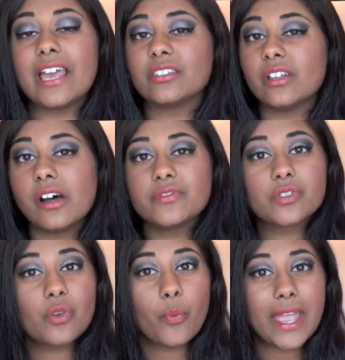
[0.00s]
I
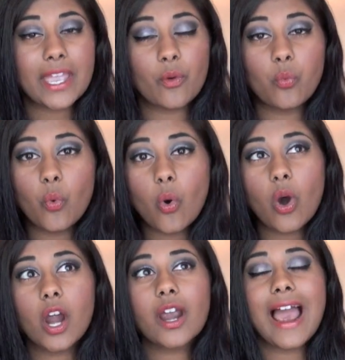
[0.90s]
loved the way it
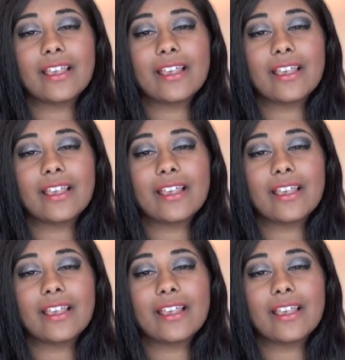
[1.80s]
wore.